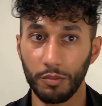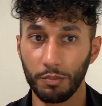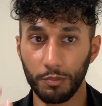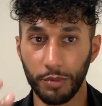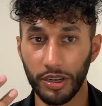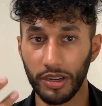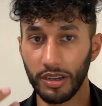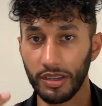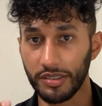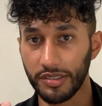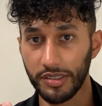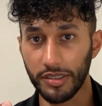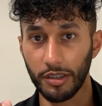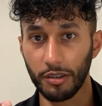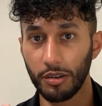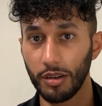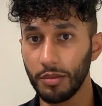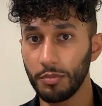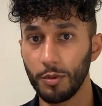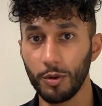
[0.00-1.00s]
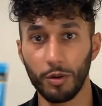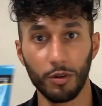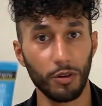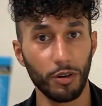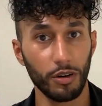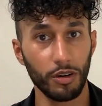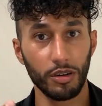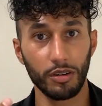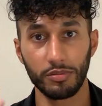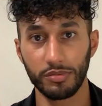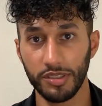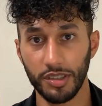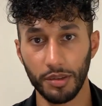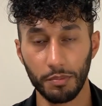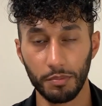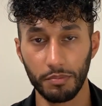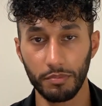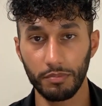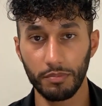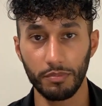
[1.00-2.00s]
putting a serum or
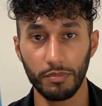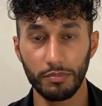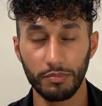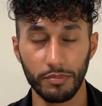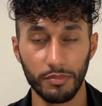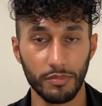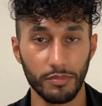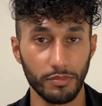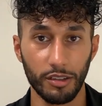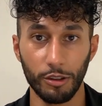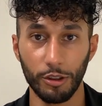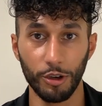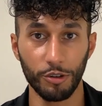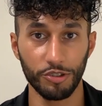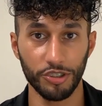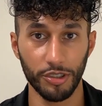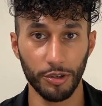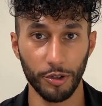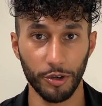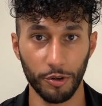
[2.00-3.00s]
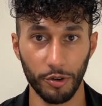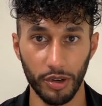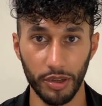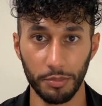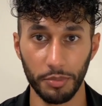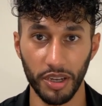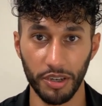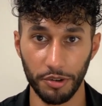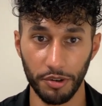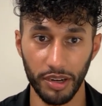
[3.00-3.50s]
some lotion or cream under